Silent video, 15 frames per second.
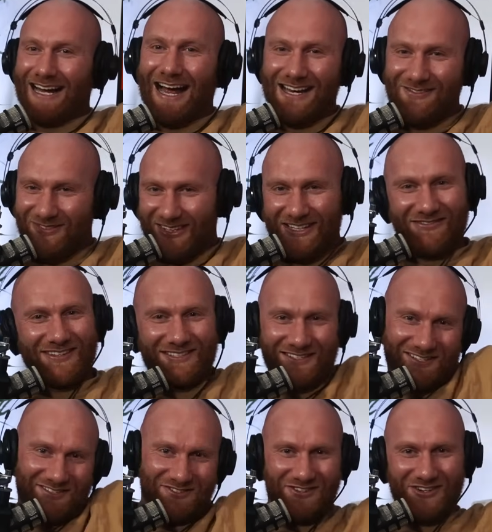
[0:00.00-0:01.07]
can't believe this
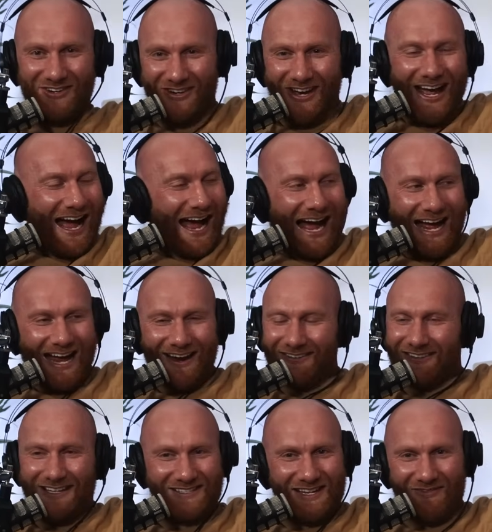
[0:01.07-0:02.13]
is true. I heard
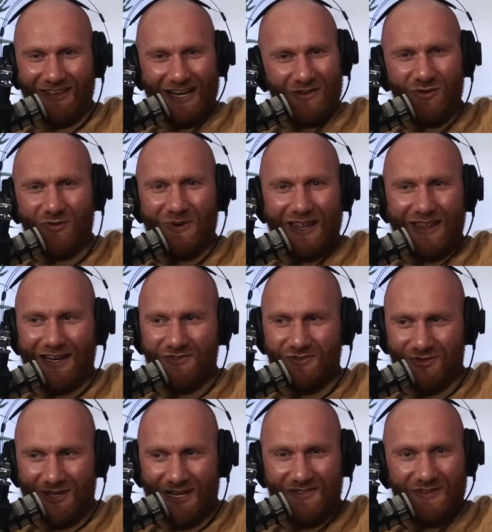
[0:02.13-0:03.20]
this. I'm like, no way, that's
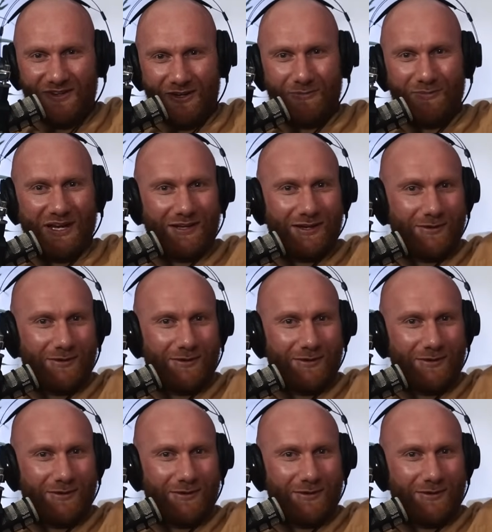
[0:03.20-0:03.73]
true. That's fucking made